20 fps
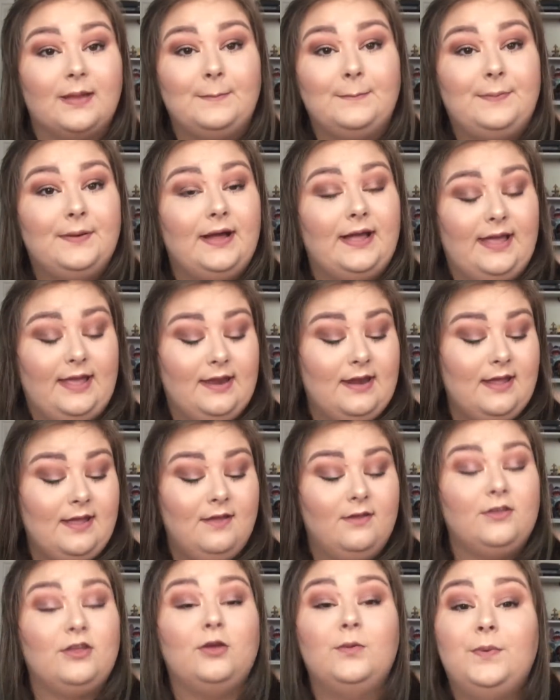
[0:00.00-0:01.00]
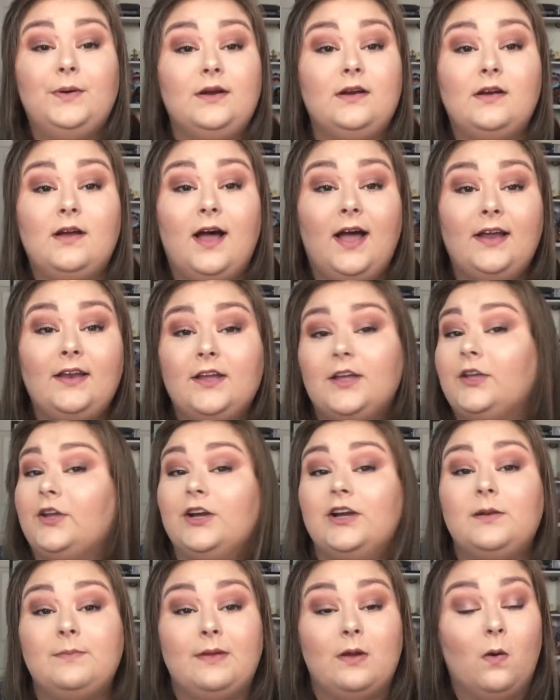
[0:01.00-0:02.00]
but you put it on,
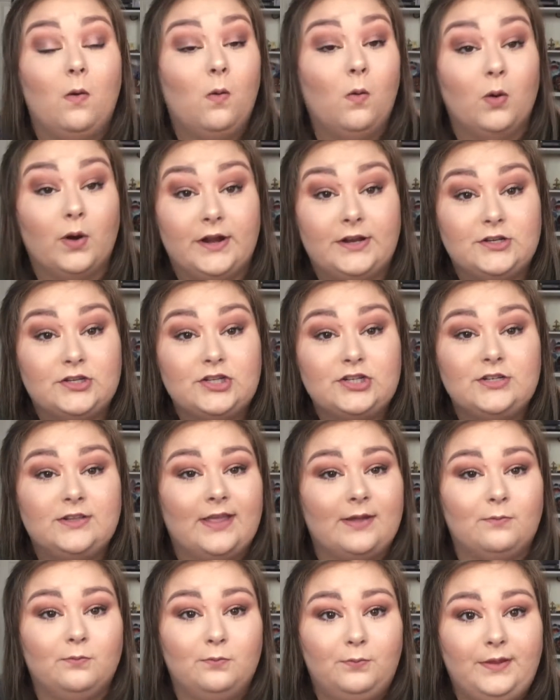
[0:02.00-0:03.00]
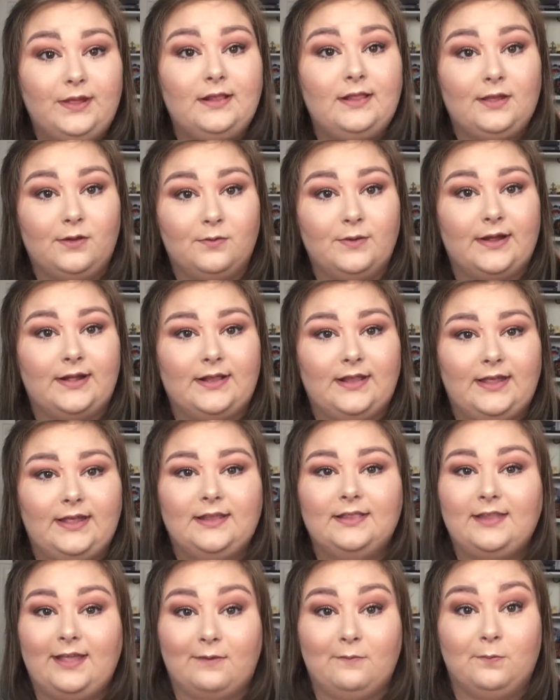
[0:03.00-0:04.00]
you're gonna be orange like really quickly,
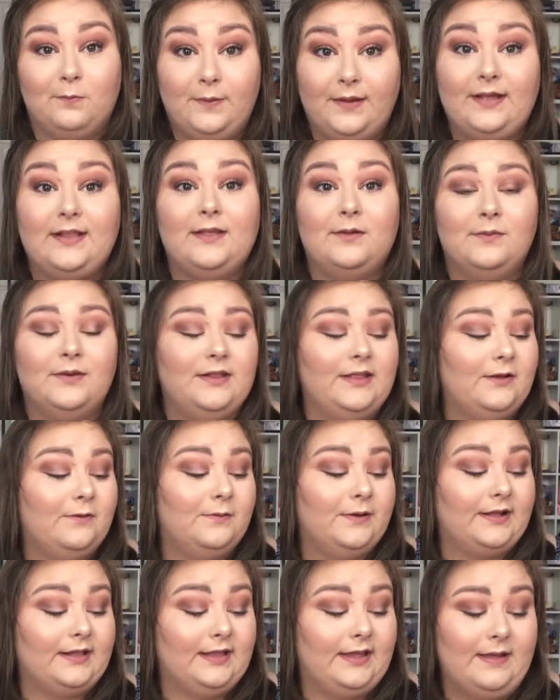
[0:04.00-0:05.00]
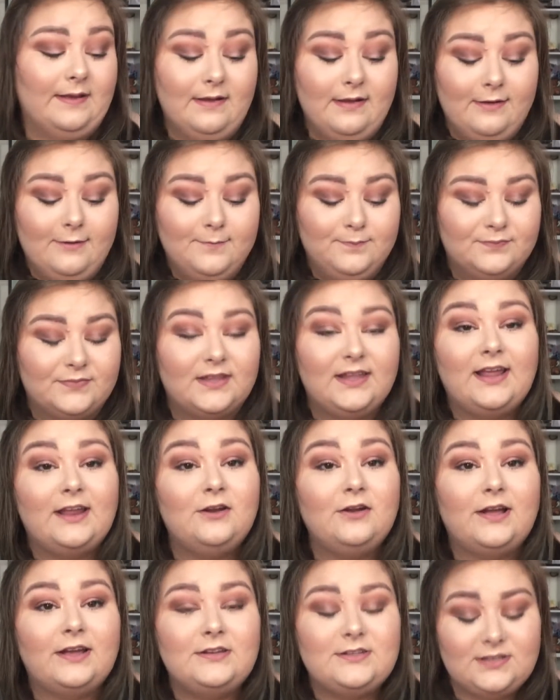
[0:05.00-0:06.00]
like really, really quickly. And I
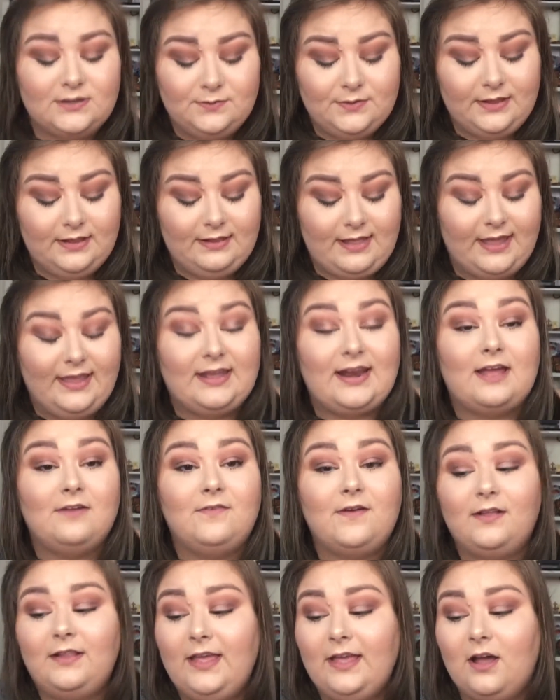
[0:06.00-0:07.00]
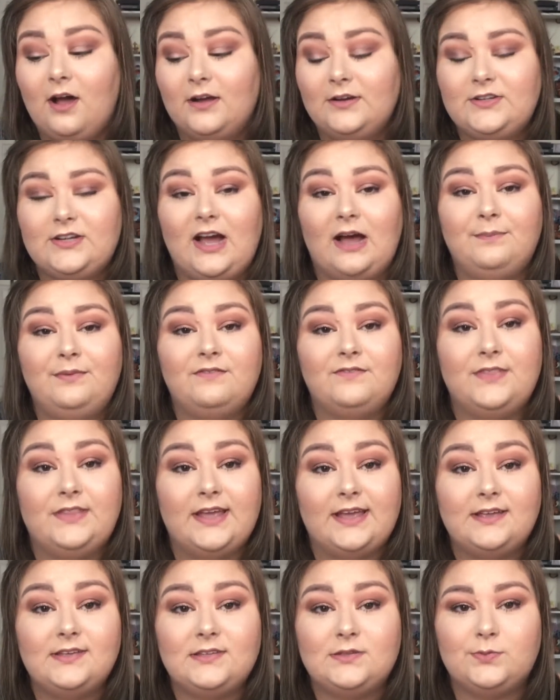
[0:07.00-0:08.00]
don't know, I just didn't really like it. I felt like on top of
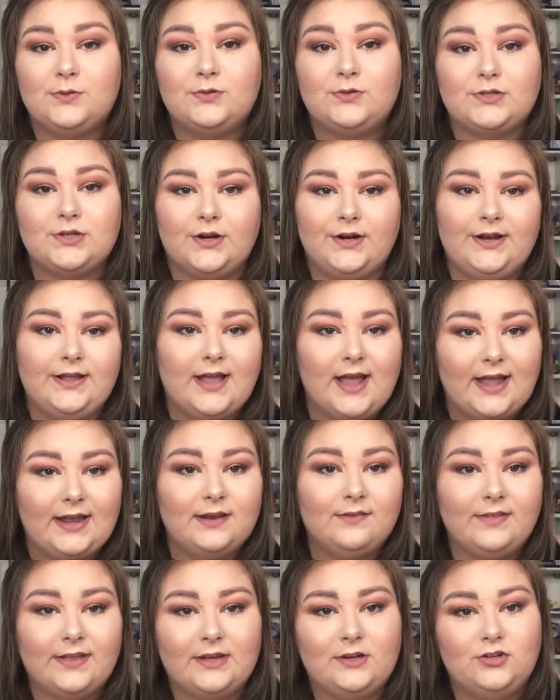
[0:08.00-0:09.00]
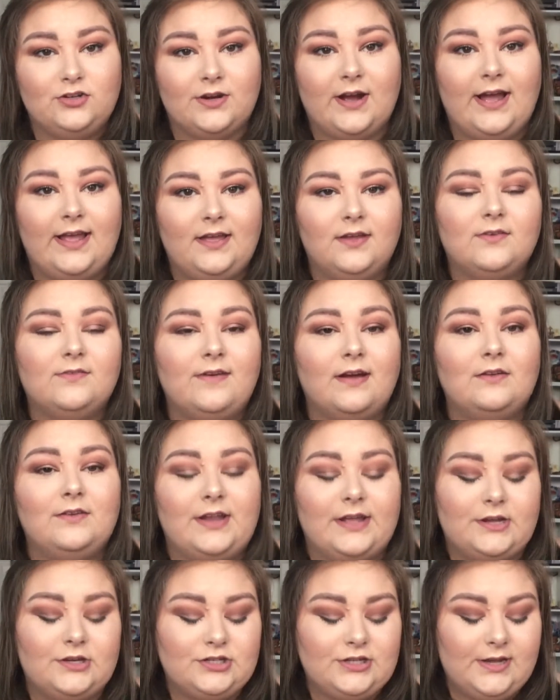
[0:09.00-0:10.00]
this, which was already kind of like a drying
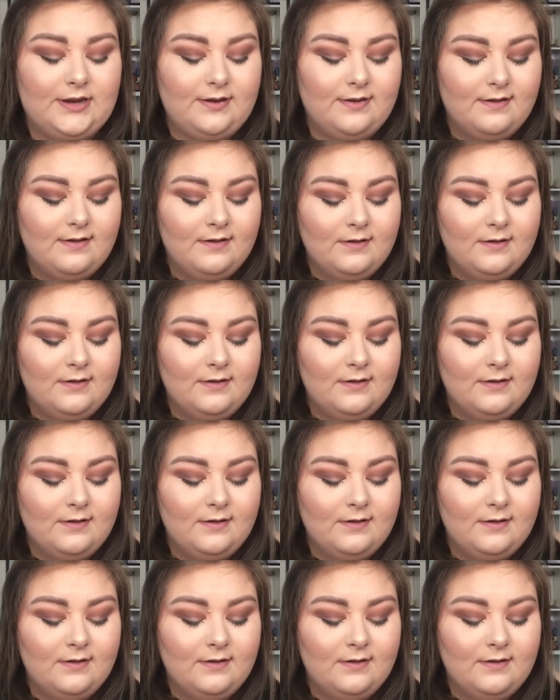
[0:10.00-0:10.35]
foundation,